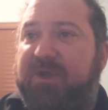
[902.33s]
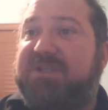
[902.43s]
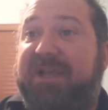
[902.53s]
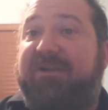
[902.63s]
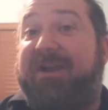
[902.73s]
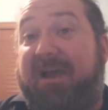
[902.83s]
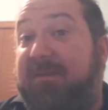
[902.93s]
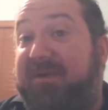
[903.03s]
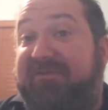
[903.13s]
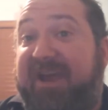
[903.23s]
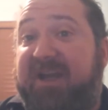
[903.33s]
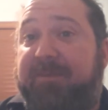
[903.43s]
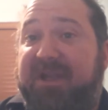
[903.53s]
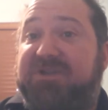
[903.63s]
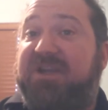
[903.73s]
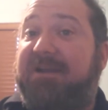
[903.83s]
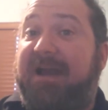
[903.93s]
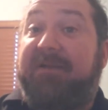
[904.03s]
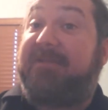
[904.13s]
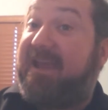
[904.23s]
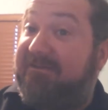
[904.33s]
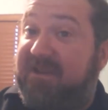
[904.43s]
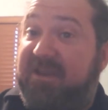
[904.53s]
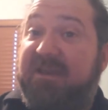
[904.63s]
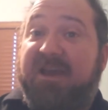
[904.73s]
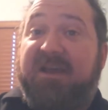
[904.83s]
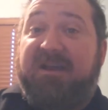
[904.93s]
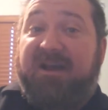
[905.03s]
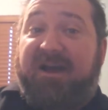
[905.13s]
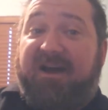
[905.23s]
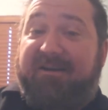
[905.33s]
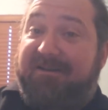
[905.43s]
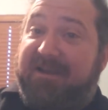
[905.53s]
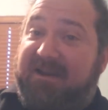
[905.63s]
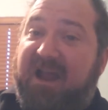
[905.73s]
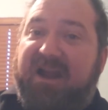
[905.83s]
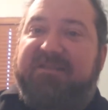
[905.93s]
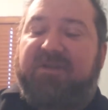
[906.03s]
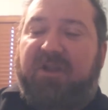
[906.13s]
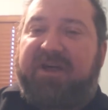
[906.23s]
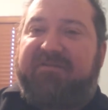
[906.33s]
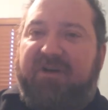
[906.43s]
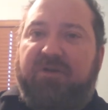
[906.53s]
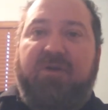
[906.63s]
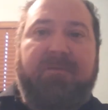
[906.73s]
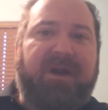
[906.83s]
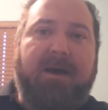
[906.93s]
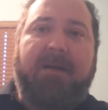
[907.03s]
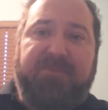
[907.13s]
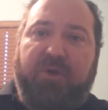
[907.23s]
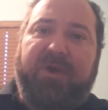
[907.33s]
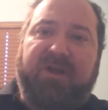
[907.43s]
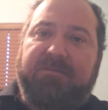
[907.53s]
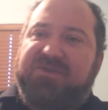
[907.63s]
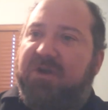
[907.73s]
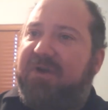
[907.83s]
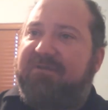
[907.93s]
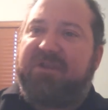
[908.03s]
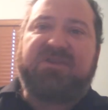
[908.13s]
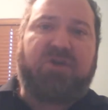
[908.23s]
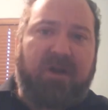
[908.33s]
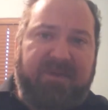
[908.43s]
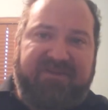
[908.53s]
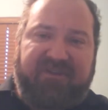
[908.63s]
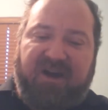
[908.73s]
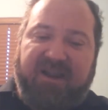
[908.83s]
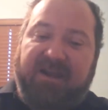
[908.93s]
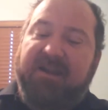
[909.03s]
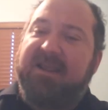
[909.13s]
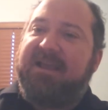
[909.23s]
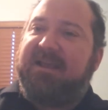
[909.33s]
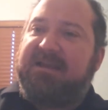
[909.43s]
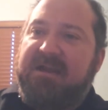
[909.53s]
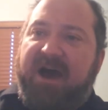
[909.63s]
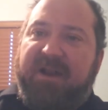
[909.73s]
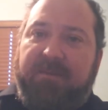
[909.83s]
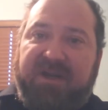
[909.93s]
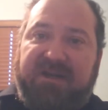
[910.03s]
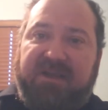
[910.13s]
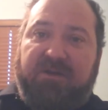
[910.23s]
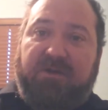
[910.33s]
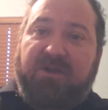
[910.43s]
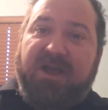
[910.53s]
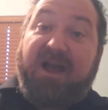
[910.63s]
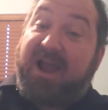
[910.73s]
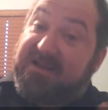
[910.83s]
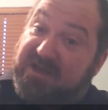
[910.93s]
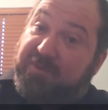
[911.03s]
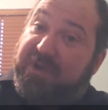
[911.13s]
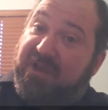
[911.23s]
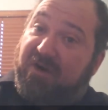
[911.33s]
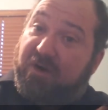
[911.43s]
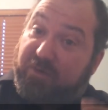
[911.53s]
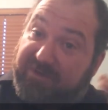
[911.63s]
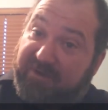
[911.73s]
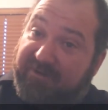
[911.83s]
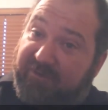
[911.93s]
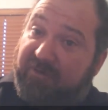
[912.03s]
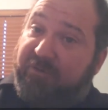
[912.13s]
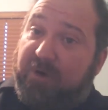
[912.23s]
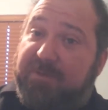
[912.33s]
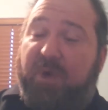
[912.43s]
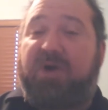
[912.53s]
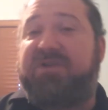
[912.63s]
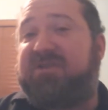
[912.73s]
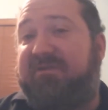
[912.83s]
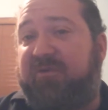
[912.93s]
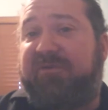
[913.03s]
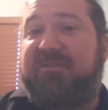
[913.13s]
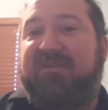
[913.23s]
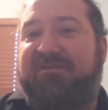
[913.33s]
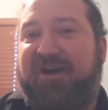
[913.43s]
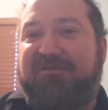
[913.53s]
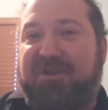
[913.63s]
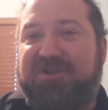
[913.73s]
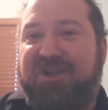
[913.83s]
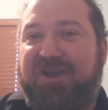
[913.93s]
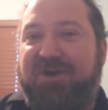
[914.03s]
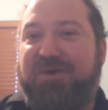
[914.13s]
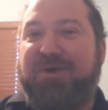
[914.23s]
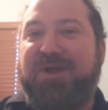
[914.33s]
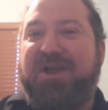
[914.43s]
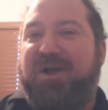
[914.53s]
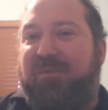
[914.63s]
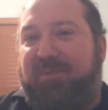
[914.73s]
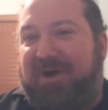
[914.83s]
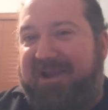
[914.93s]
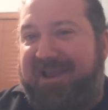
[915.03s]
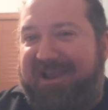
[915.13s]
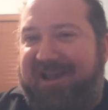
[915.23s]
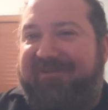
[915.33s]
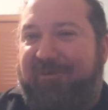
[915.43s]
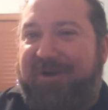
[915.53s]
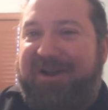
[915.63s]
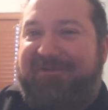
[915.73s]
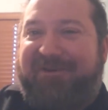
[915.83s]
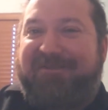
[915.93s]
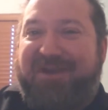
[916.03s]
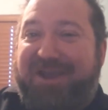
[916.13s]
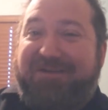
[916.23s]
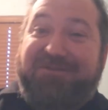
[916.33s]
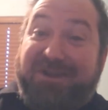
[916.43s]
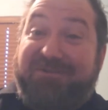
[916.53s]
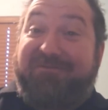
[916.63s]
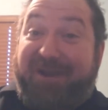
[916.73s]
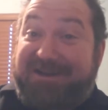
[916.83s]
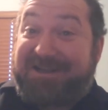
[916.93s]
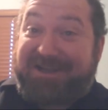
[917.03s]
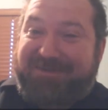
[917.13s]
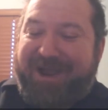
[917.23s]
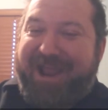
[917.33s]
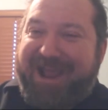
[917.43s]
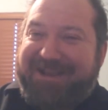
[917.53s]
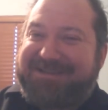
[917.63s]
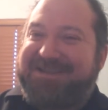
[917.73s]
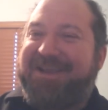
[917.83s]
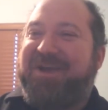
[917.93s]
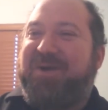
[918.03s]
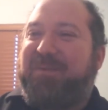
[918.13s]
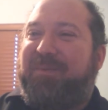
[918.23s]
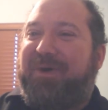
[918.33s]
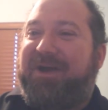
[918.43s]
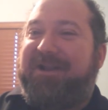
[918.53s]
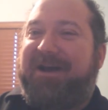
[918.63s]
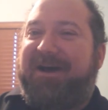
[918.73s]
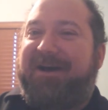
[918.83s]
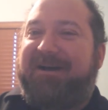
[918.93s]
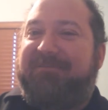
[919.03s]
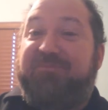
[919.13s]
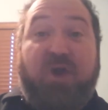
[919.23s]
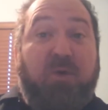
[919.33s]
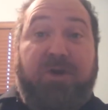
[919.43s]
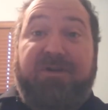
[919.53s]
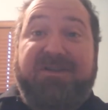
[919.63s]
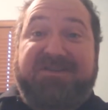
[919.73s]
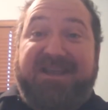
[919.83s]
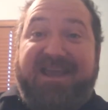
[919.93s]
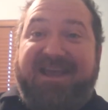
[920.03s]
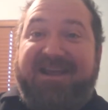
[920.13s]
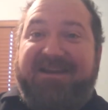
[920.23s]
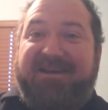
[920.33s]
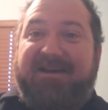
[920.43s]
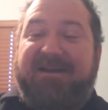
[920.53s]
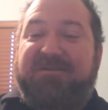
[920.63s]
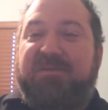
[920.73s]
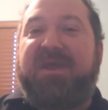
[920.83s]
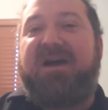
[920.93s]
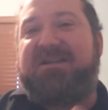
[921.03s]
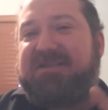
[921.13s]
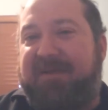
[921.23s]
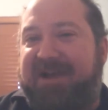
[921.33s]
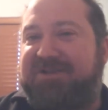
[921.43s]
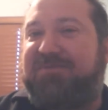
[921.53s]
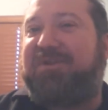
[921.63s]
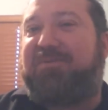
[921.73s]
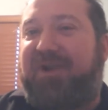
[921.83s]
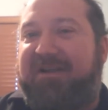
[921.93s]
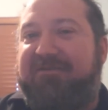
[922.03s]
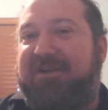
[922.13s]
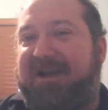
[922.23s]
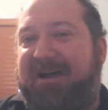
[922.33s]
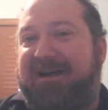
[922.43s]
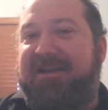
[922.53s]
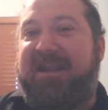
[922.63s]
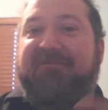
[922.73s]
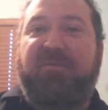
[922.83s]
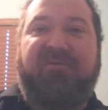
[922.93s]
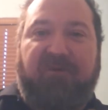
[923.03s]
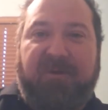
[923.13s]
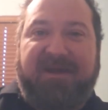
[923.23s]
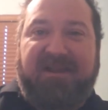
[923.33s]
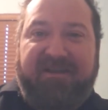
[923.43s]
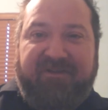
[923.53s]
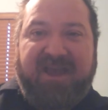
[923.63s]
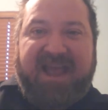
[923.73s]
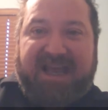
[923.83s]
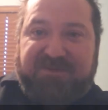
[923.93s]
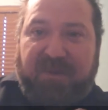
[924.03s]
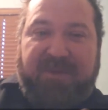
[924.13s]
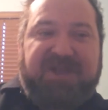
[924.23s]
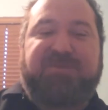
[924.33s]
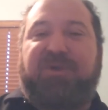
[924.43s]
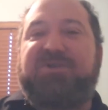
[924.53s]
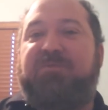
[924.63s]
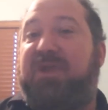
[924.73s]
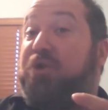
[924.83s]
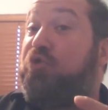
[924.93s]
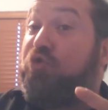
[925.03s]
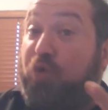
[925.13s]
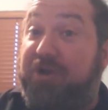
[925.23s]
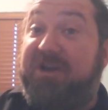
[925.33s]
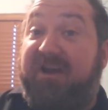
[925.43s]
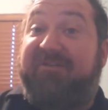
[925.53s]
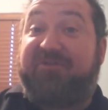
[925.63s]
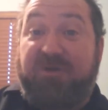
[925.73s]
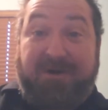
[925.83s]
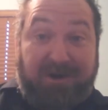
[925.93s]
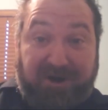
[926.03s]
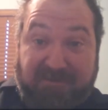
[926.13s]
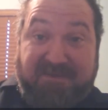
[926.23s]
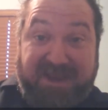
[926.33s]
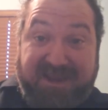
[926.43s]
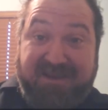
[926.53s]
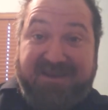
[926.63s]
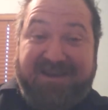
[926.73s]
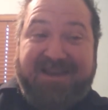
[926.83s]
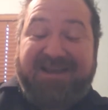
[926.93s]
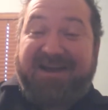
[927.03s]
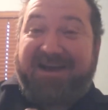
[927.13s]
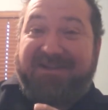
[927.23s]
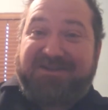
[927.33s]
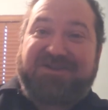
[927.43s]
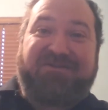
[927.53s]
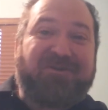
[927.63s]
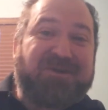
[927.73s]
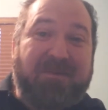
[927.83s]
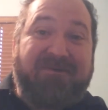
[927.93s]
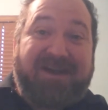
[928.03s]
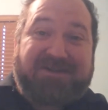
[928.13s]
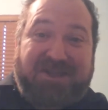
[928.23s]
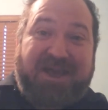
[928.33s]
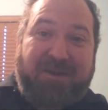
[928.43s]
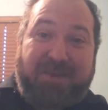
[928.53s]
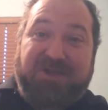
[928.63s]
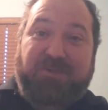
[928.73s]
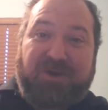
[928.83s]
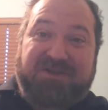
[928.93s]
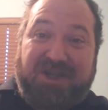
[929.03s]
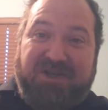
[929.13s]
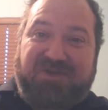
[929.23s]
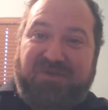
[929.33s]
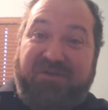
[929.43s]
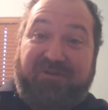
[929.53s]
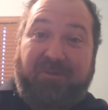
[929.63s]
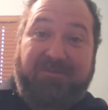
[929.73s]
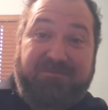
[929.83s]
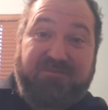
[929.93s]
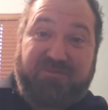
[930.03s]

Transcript: weeks later, and I am in fact benching not heavy, not even a lot of volume, but I'm doing them, so everything's going to be fine. Not a big deal. I did PR with a 440 pause and a 455 touch and go, but a 495 negative did in fact kick my ass. But no worries, and to be honest, I'm actually really proud of it. Never before in my life has my bench press been good enough to harm me. This is the first time I've actually had a bench press injury from